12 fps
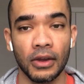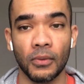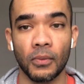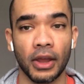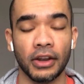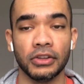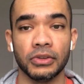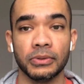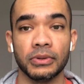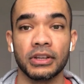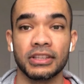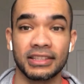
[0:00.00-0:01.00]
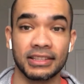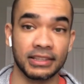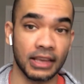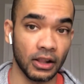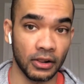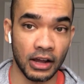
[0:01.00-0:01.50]
when you
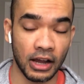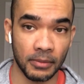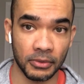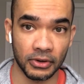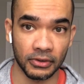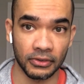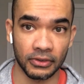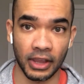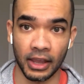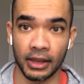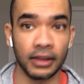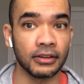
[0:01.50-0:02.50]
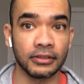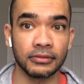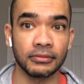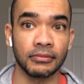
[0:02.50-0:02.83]
sell options, and